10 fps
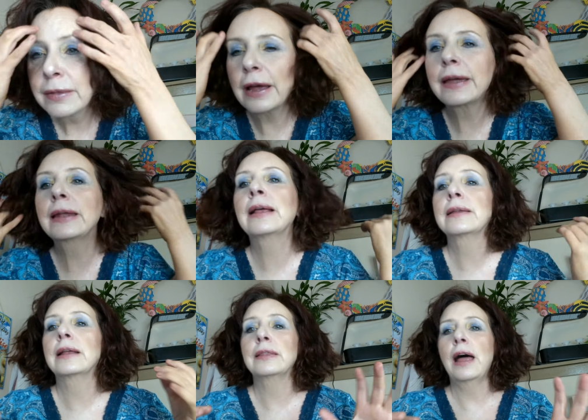Liking it
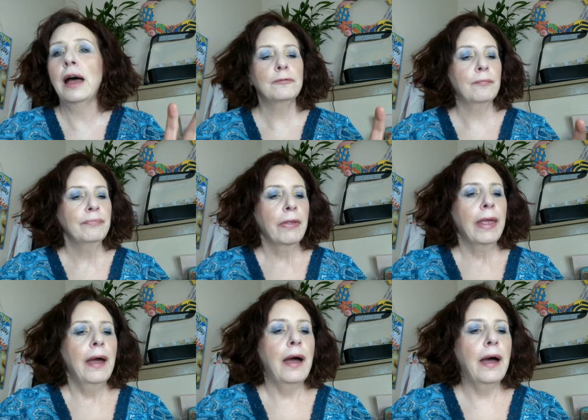a lot.
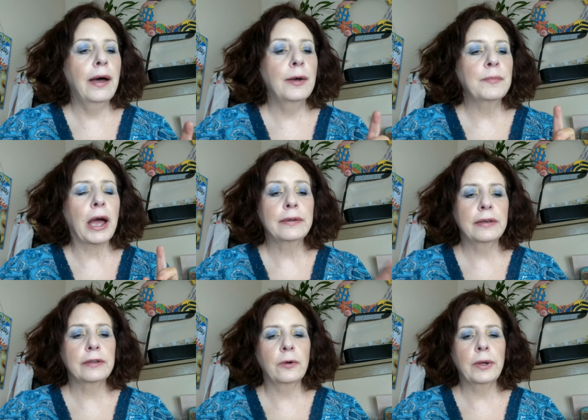Um, I
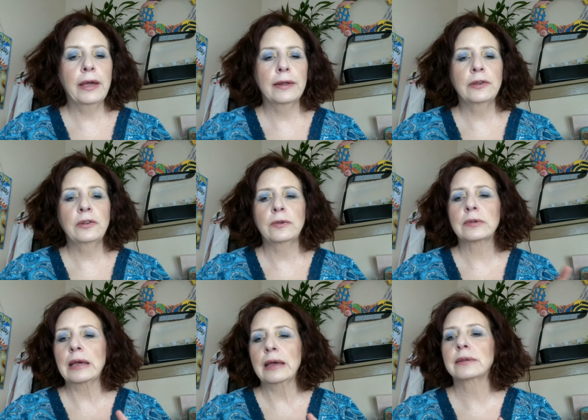did go ahead and use
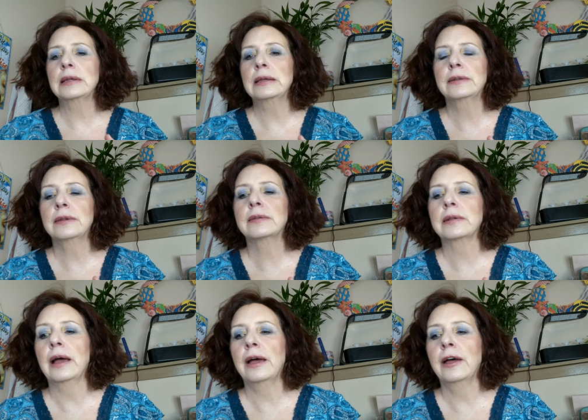the Essence
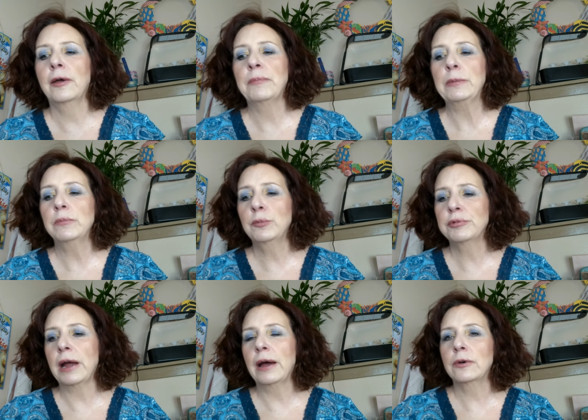uh, Make Me
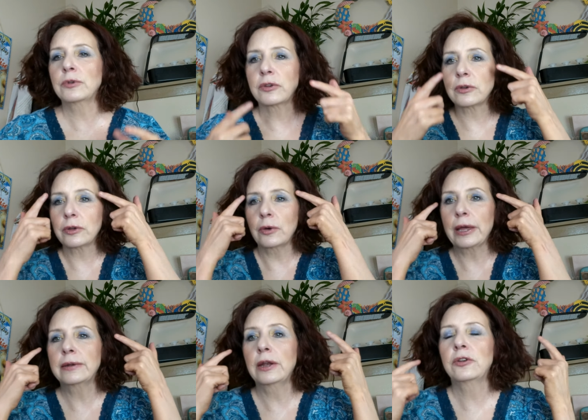Brow to go
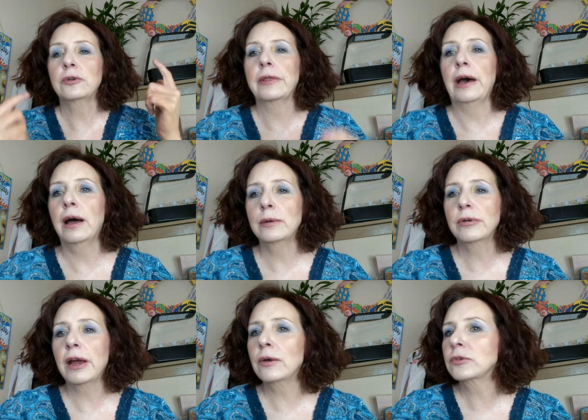ahead and do the
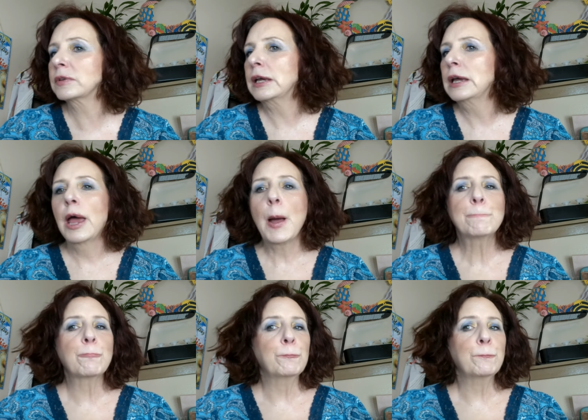eyebrows.
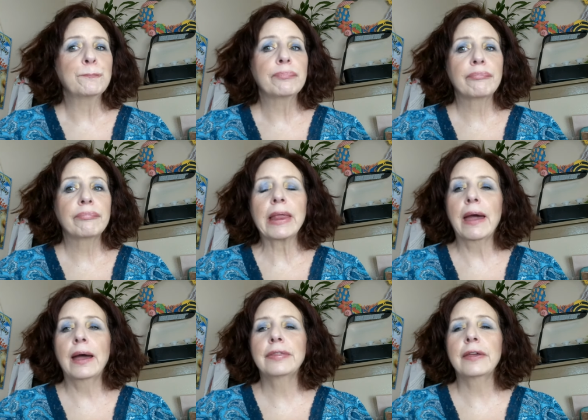
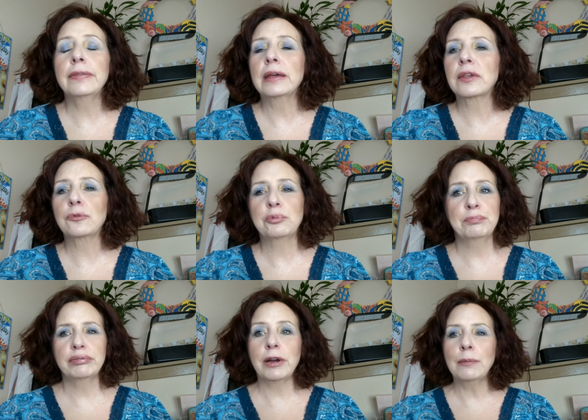I think that's
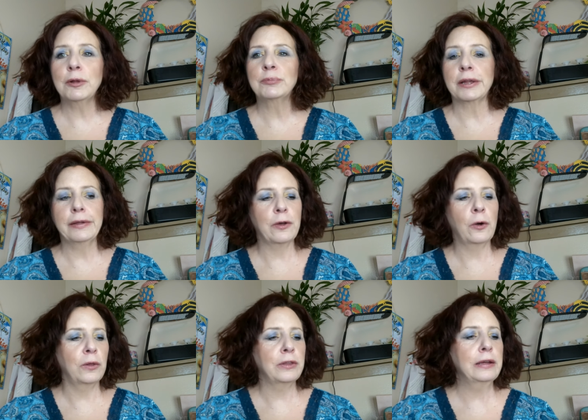probably the
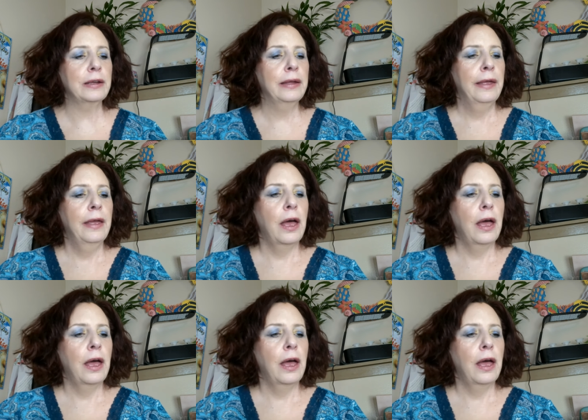whole look.